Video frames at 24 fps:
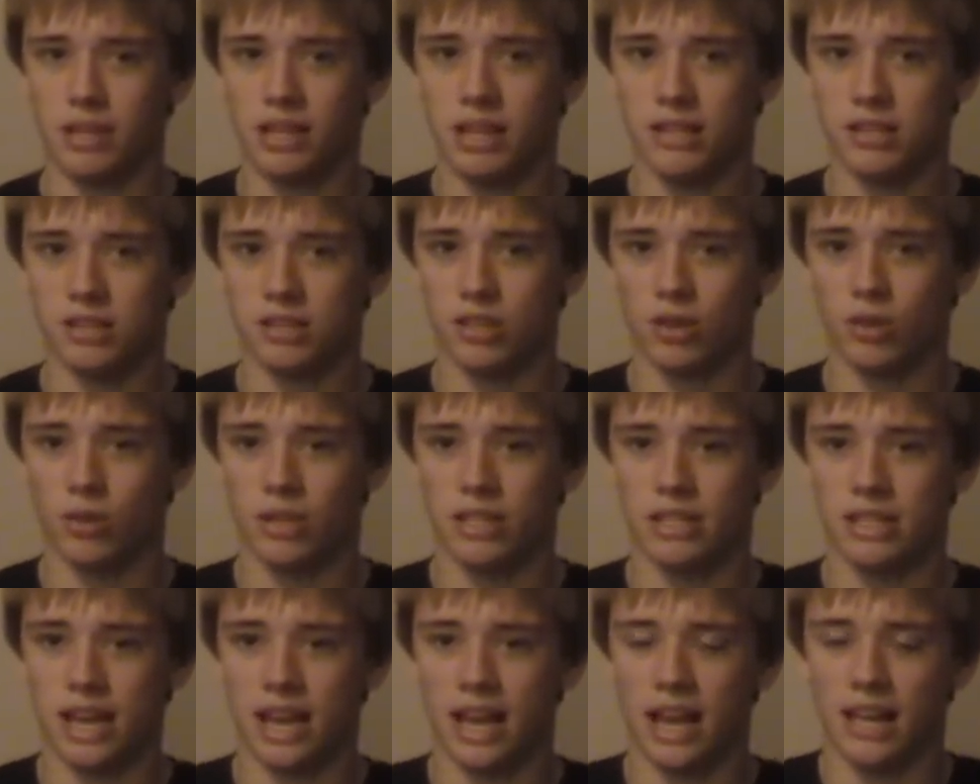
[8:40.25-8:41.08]
He hasn't
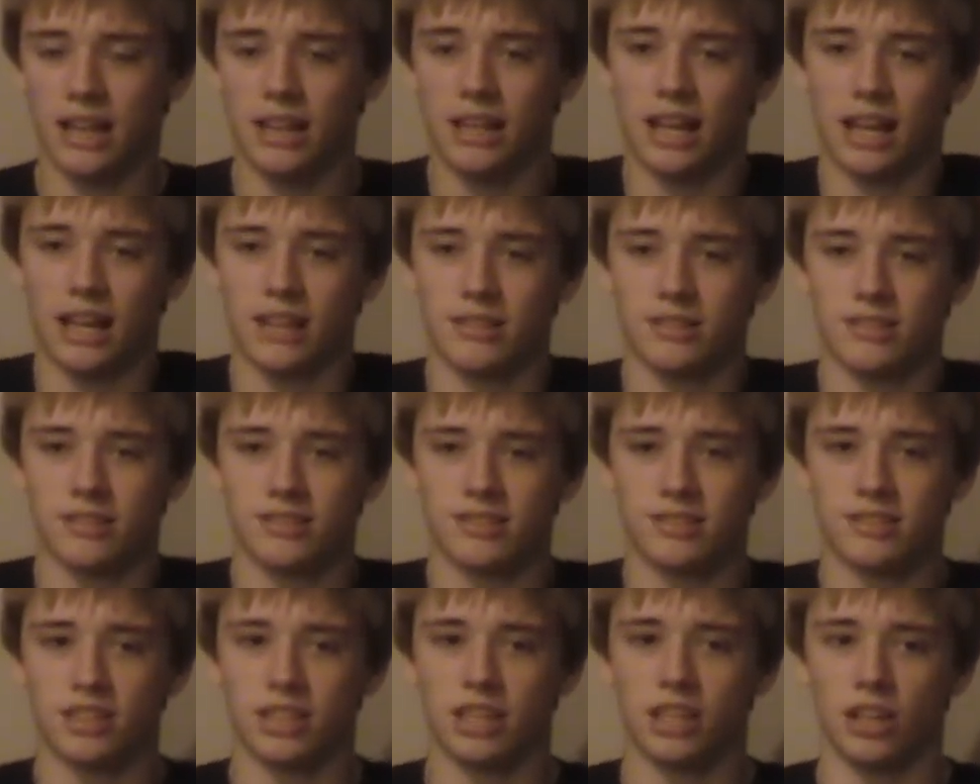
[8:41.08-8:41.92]
always had that
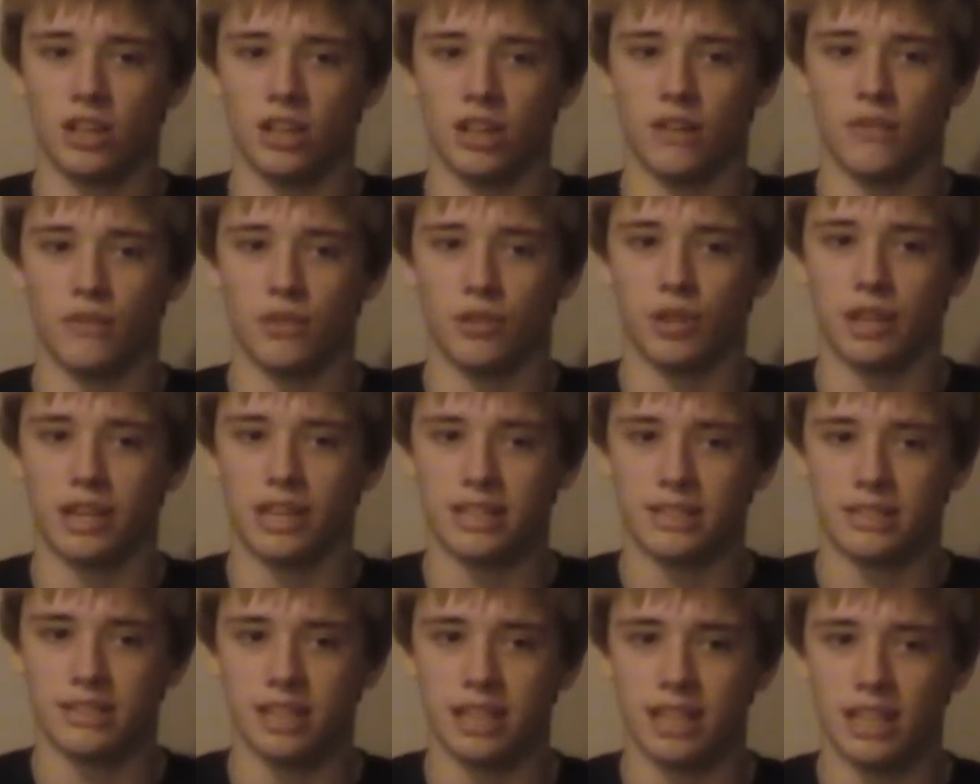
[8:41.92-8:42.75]
skill level that
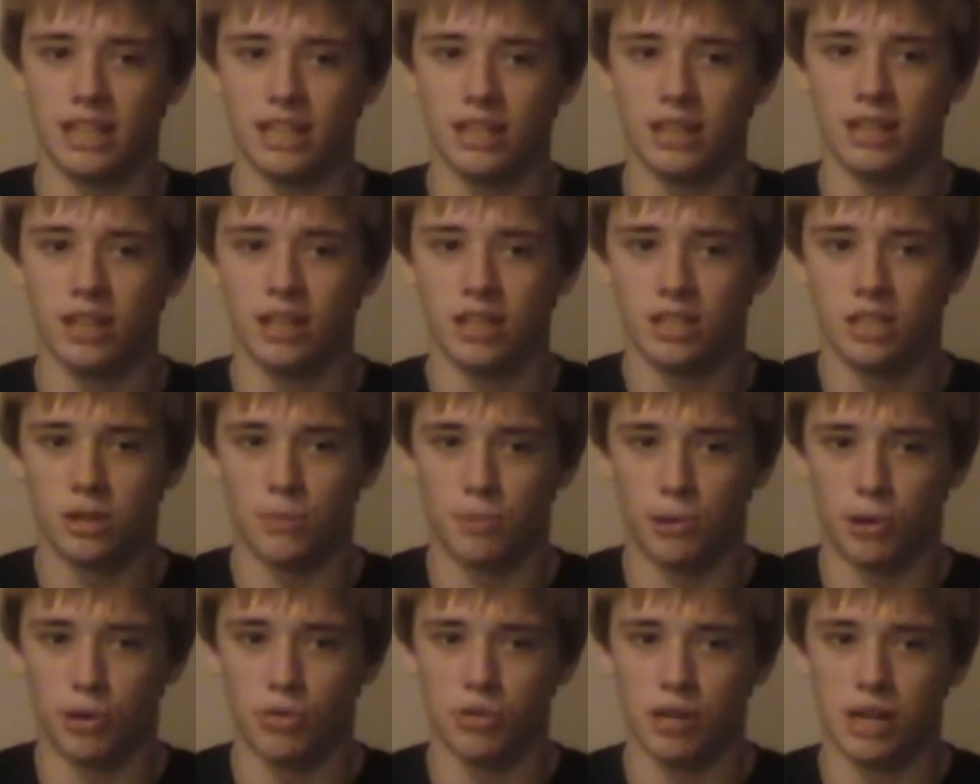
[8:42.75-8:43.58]
he's needed to
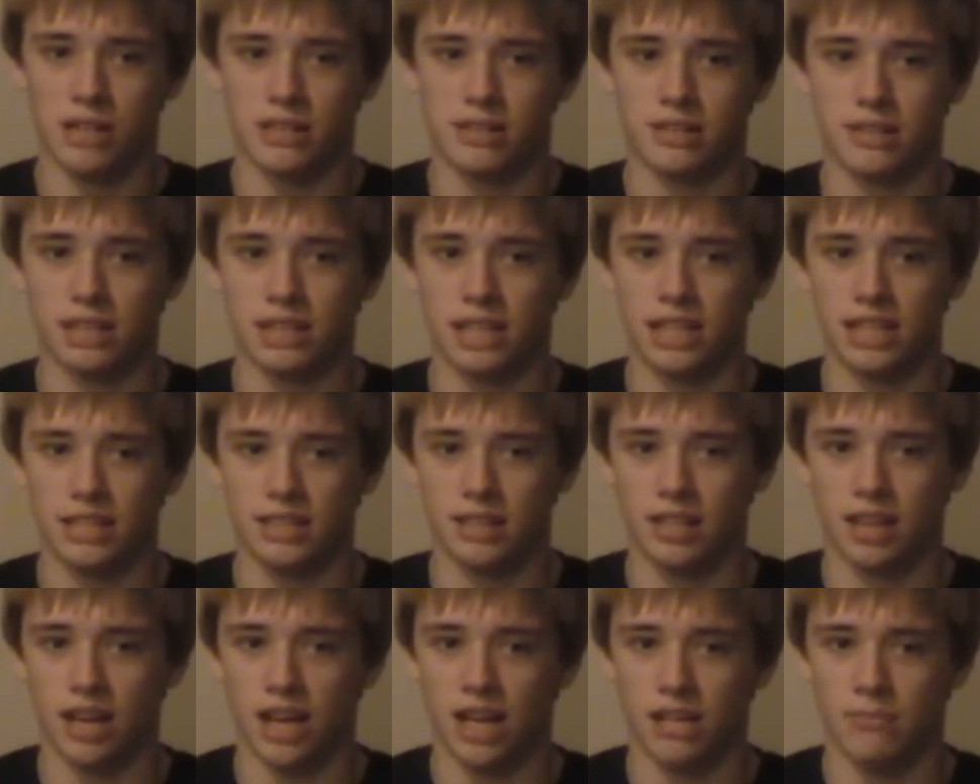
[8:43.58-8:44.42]
progress to get
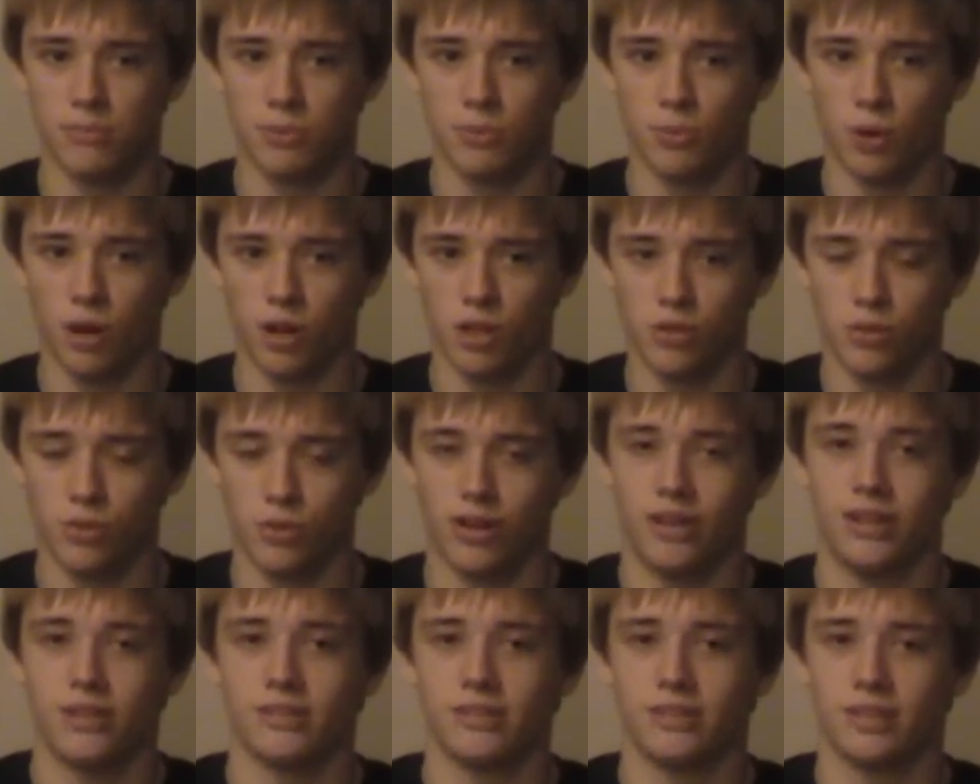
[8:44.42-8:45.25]
to the Heisman watch
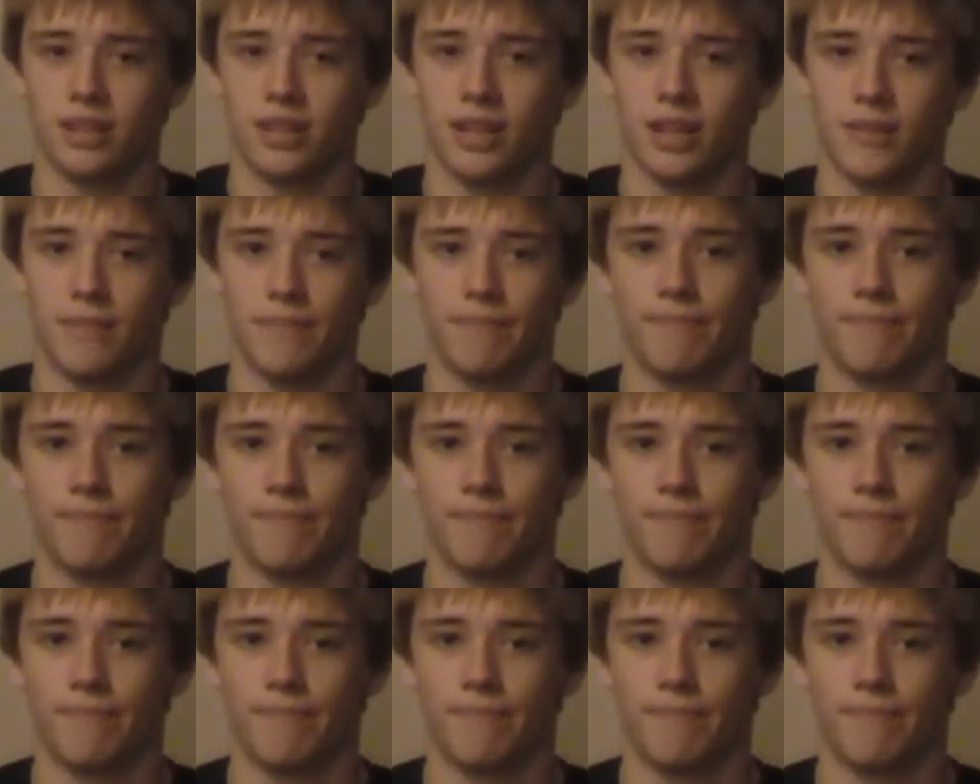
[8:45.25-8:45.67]
where he is today.